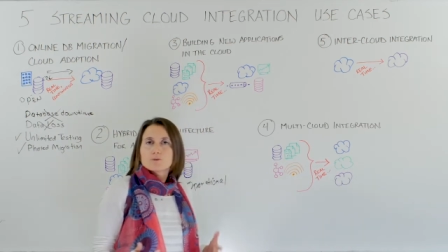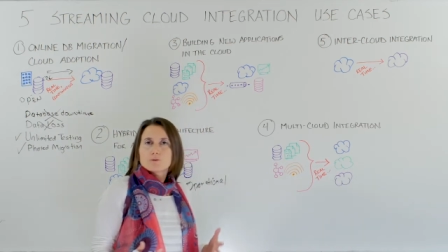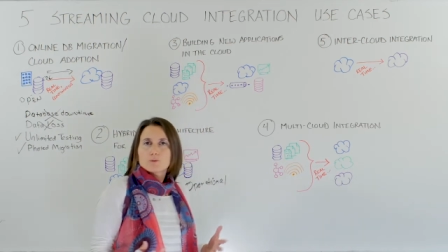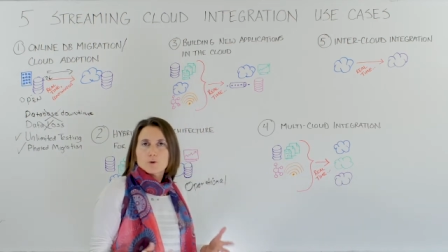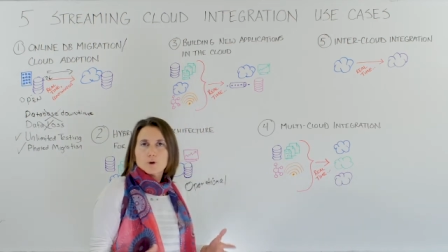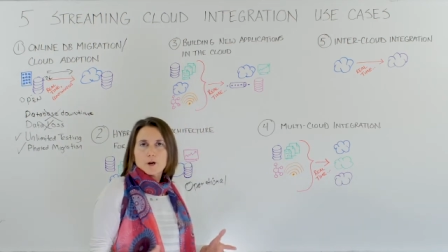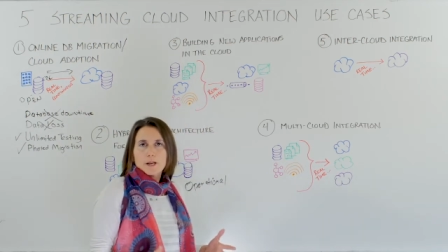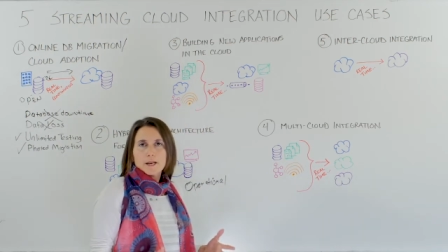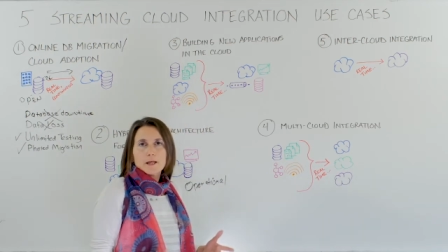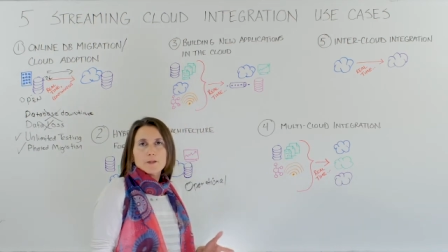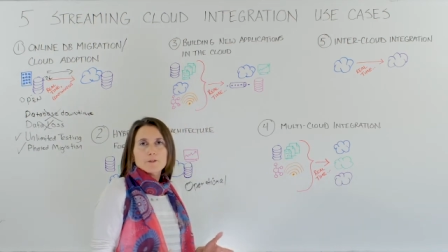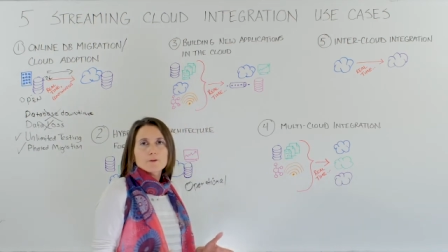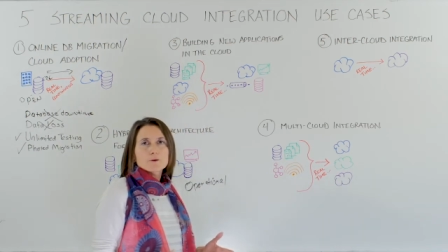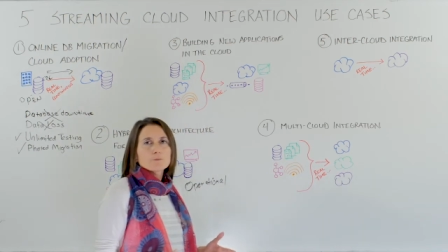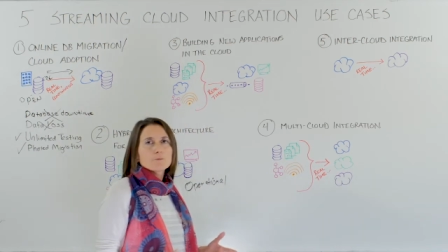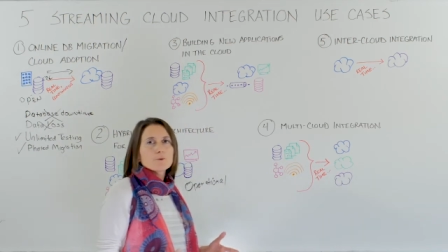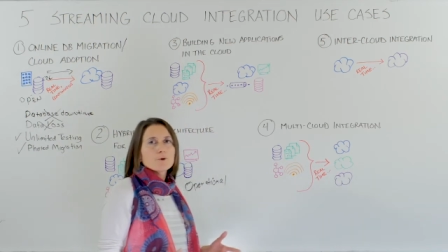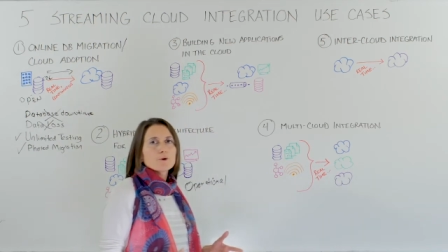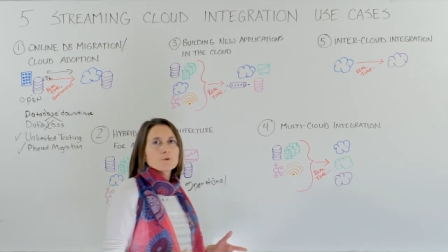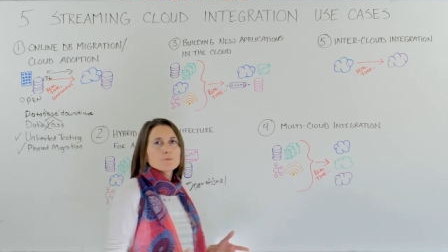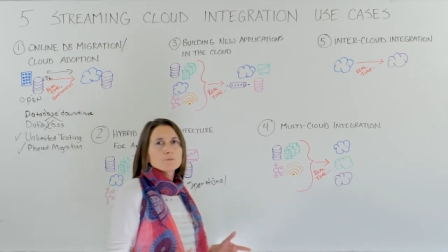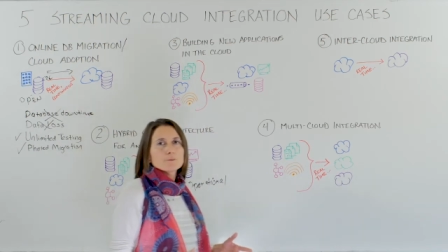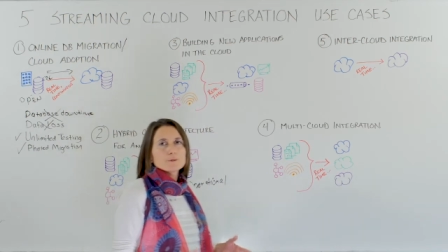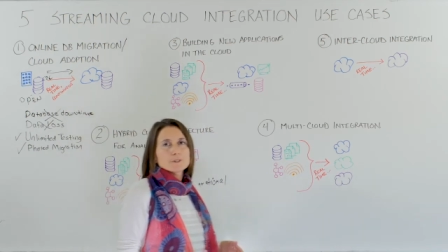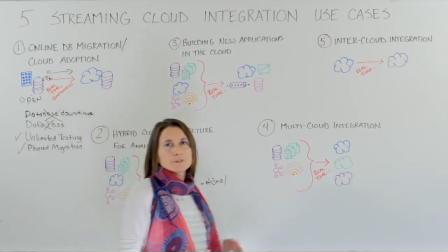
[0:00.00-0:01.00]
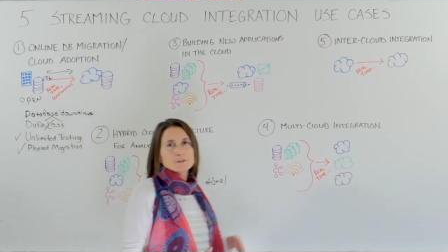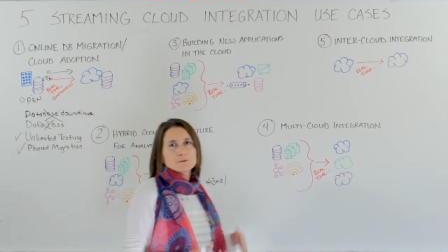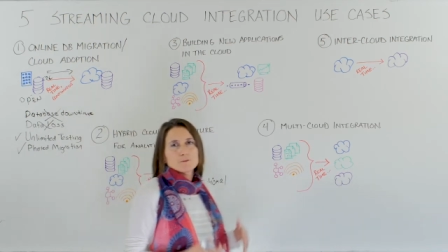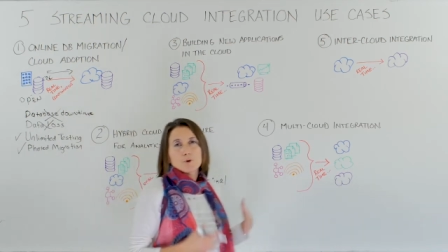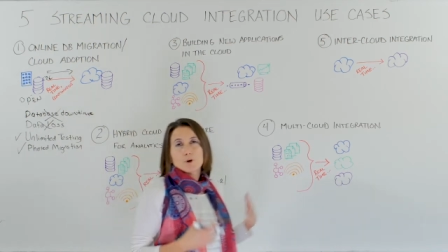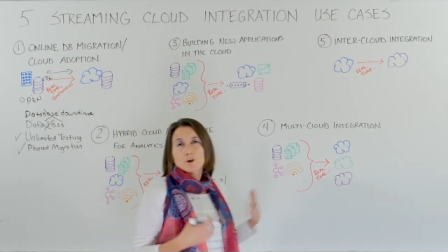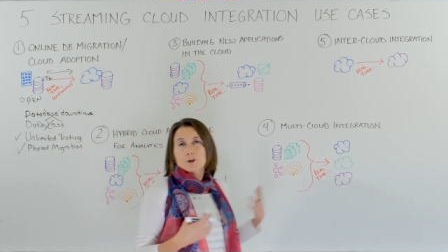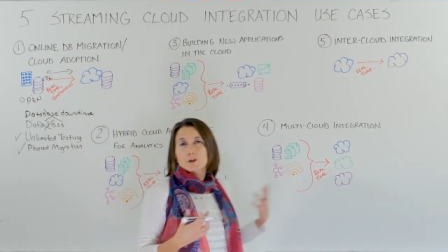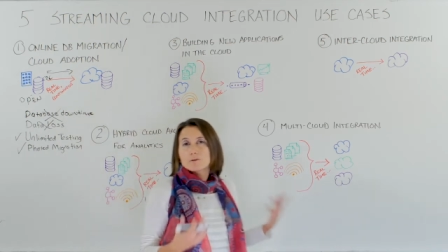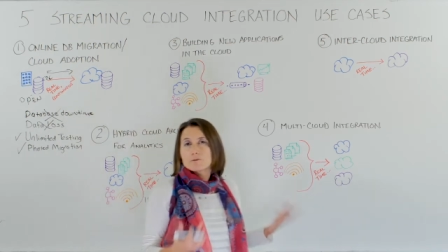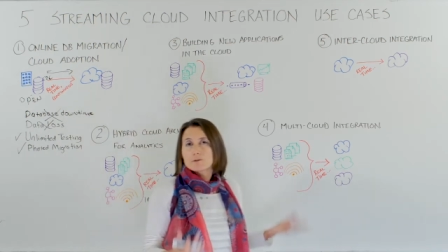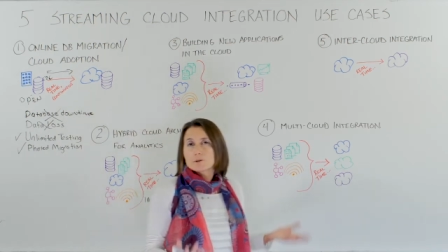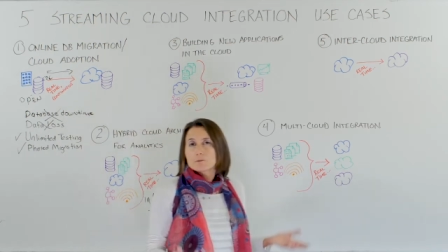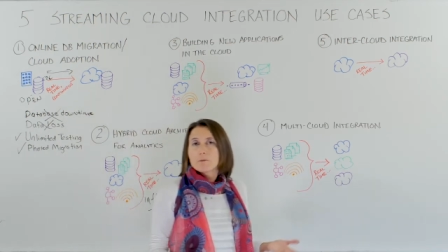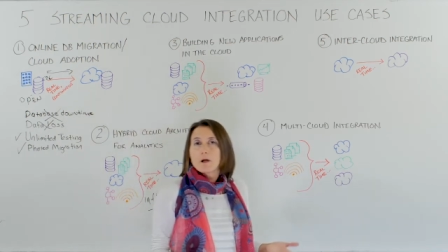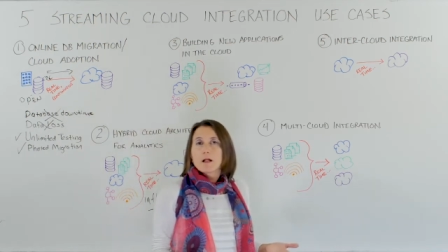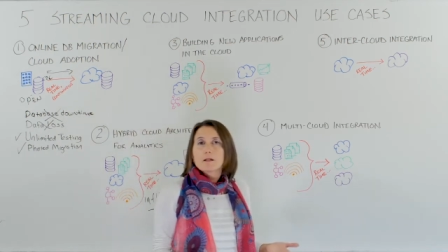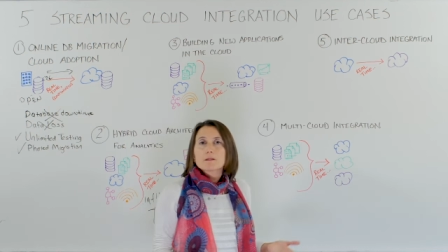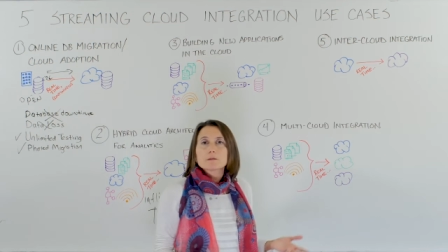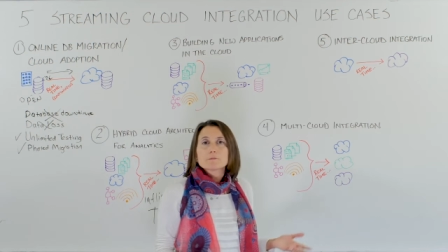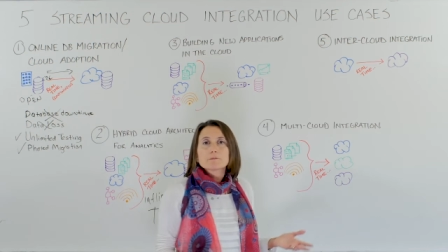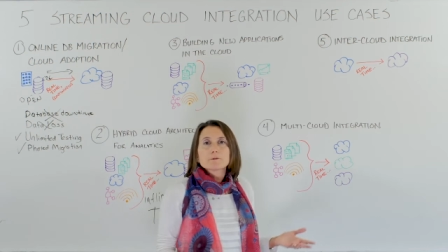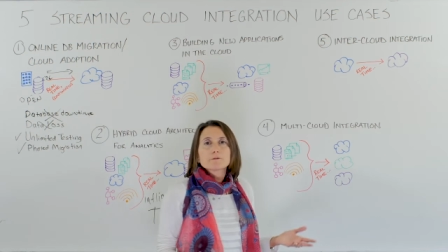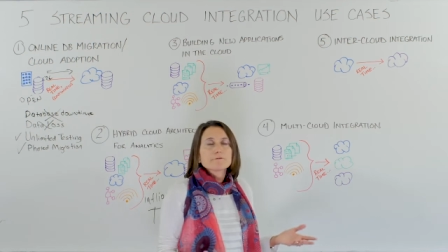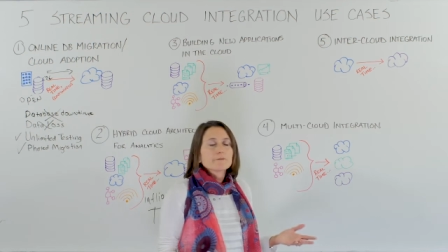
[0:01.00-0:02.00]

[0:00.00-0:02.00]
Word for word: for another purpose, working with multiple